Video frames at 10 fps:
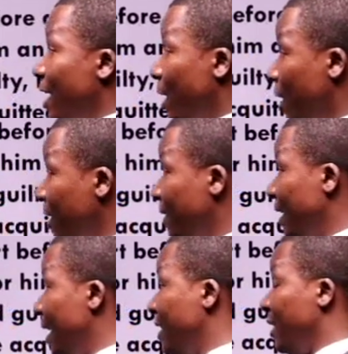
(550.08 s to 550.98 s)
His
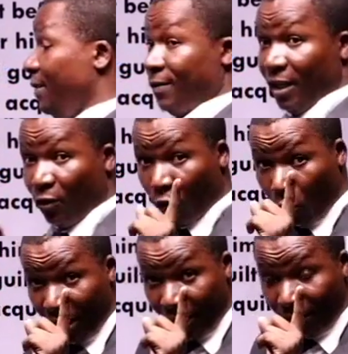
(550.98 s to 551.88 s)
relatives,
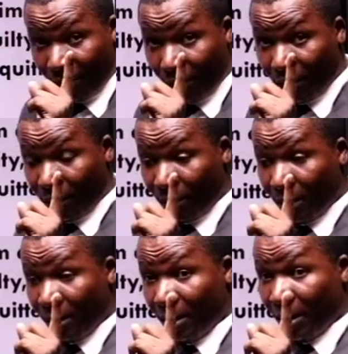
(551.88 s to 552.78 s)
including
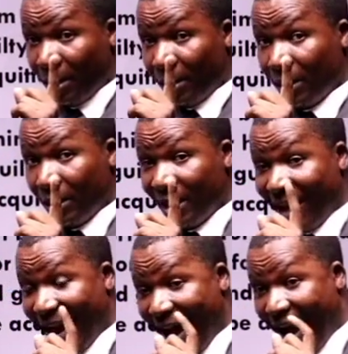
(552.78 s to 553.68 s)

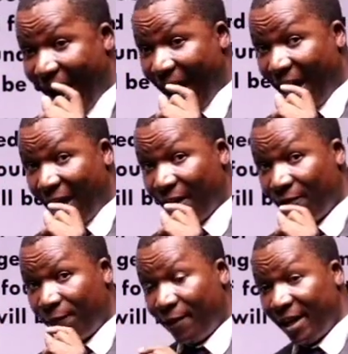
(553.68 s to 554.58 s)
the
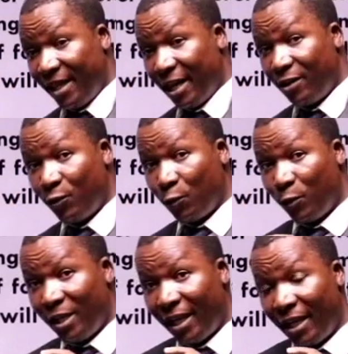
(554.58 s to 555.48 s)
father to
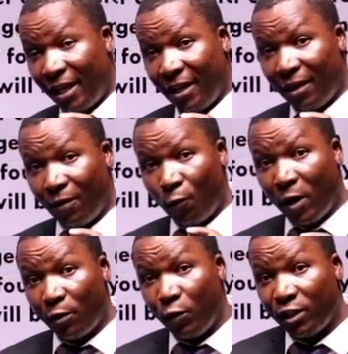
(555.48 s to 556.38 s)
the
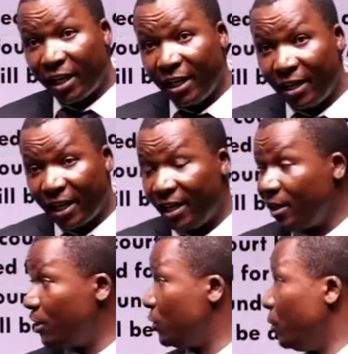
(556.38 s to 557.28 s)
one who is narrating
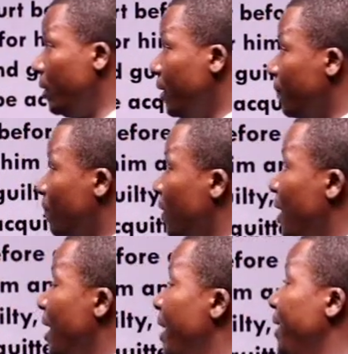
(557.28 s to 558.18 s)
this story,
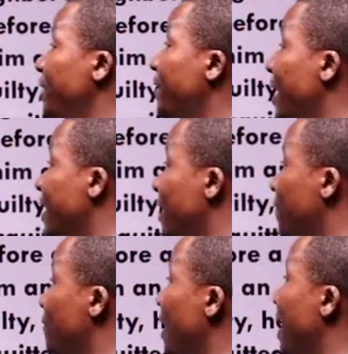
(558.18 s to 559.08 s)
his
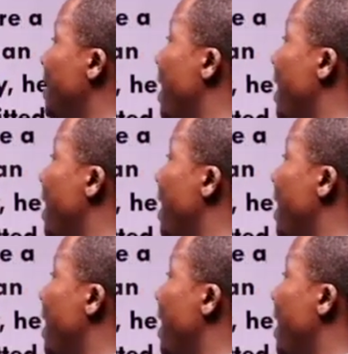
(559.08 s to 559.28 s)
relatives had